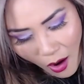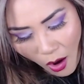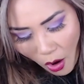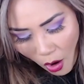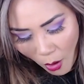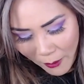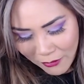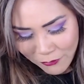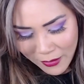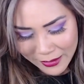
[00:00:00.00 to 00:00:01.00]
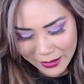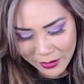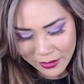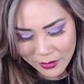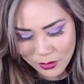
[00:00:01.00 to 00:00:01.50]
Oh my fucking
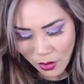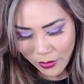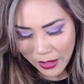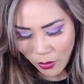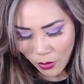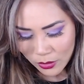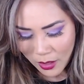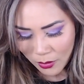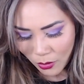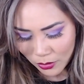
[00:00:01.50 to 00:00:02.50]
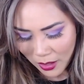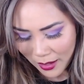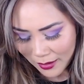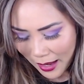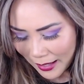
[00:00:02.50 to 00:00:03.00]
goodness. Okay, hold on, hold
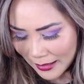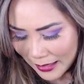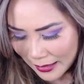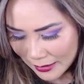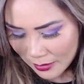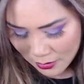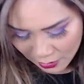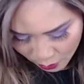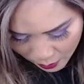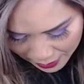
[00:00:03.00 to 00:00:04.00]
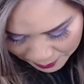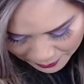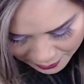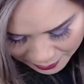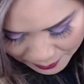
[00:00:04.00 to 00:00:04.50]
on. I need to wipe
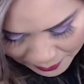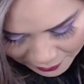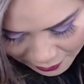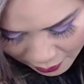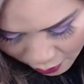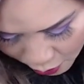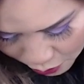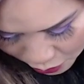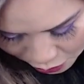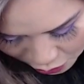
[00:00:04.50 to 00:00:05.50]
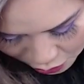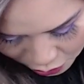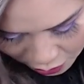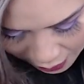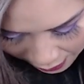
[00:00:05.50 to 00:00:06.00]
up. Oh
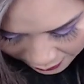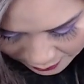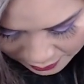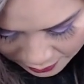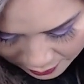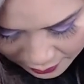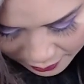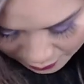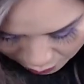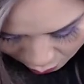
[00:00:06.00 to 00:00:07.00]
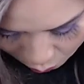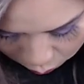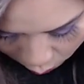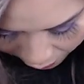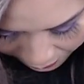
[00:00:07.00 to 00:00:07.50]
shit.
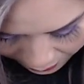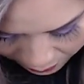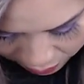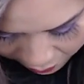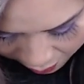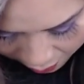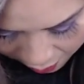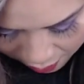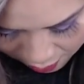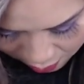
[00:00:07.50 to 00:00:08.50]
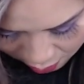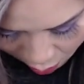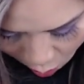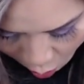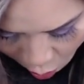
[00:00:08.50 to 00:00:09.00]
What in the...
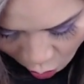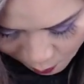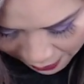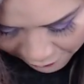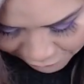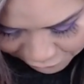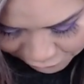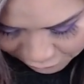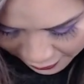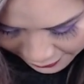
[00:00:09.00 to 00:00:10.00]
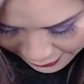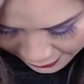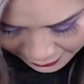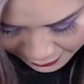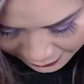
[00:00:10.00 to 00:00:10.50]
Oh my
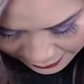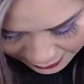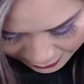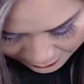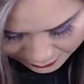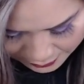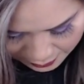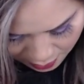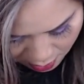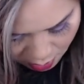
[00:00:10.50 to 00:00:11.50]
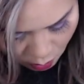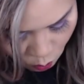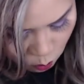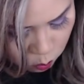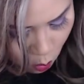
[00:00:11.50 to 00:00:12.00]
fucking goodness.
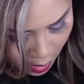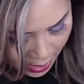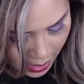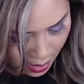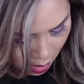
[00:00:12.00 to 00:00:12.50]
What?